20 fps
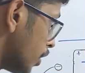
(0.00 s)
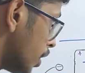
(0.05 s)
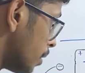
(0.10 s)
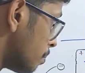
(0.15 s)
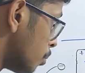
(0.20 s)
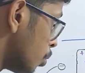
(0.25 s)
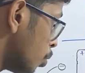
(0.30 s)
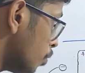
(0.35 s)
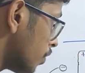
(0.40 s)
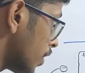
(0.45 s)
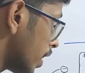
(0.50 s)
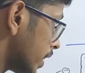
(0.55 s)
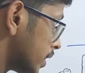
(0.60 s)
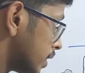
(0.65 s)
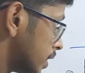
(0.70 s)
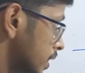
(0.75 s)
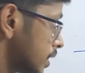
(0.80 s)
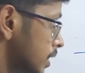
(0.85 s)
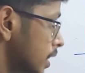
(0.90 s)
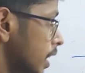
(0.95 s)
will move like
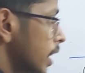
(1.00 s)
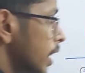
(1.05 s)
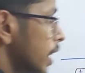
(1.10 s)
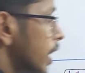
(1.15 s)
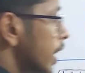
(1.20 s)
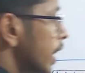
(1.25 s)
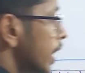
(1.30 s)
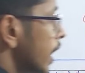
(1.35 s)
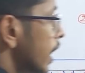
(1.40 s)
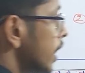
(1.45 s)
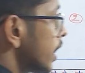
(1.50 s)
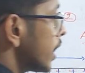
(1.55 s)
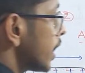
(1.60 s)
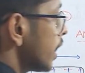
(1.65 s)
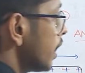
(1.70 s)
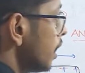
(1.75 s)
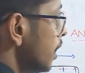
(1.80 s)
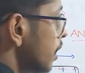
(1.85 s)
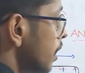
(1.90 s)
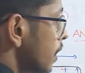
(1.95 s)
this, creating
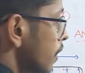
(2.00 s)
a